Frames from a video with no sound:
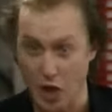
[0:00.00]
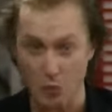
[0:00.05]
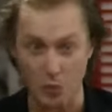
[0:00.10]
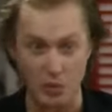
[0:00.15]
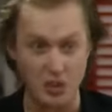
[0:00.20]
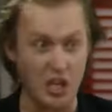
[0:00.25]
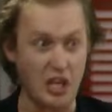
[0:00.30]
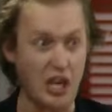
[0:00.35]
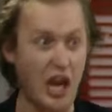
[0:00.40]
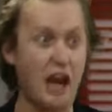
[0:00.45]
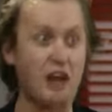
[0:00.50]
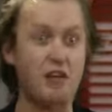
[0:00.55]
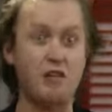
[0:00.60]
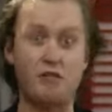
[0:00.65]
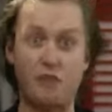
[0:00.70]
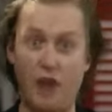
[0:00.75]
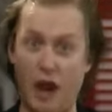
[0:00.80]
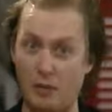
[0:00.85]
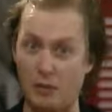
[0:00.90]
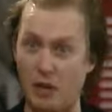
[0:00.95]
with a young
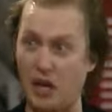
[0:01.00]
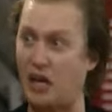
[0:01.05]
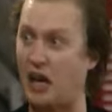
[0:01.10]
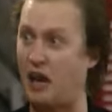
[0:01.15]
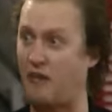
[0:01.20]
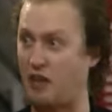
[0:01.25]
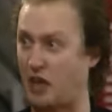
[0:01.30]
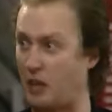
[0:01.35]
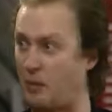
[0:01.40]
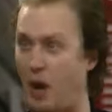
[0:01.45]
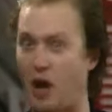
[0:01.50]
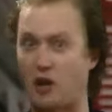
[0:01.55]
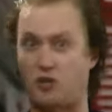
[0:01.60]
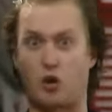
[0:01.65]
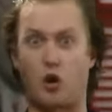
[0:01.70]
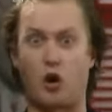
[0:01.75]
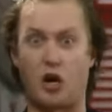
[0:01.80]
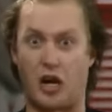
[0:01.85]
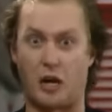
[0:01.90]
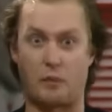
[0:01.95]
family living in my
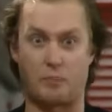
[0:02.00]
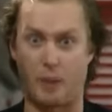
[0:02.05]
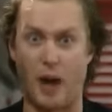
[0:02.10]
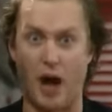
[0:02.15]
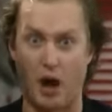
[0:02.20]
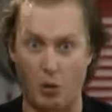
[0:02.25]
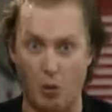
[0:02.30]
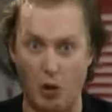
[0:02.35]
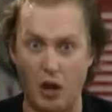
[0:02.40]
toilet bowl.